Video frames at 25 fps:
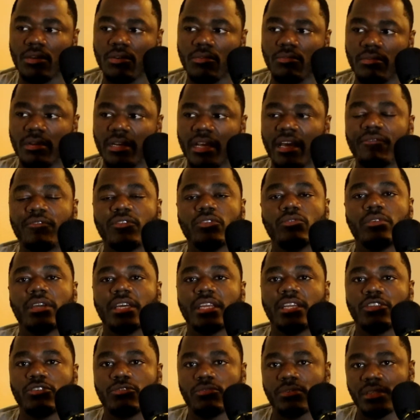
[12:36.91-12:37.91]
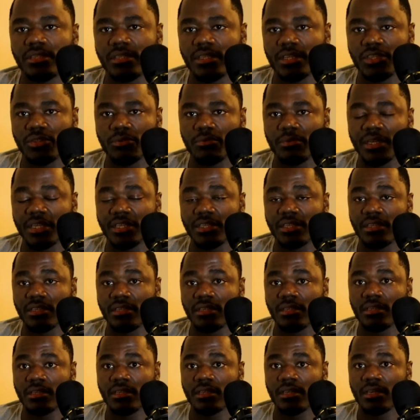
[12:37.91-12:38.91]
whenever you get into a
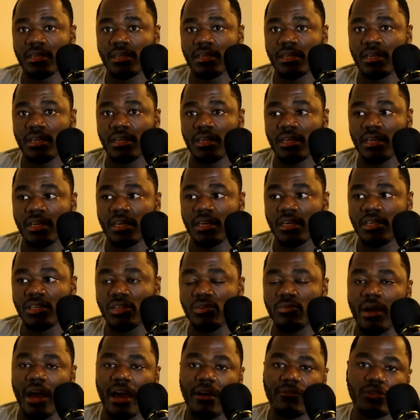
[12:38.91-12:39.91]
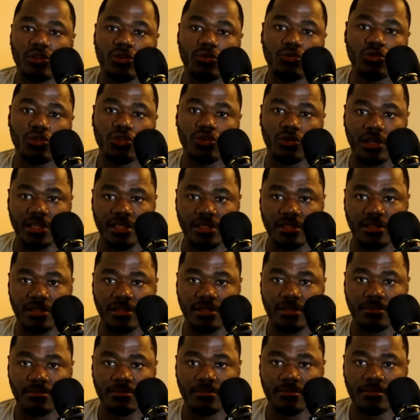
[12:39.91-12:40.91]
situation, you have two
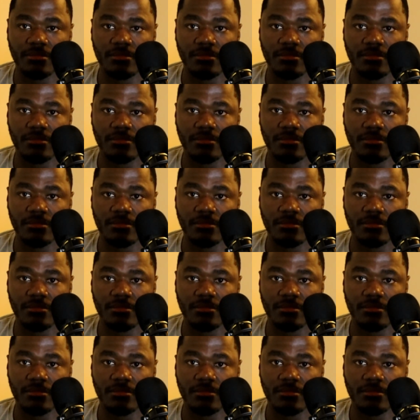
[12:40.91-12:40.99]
choices.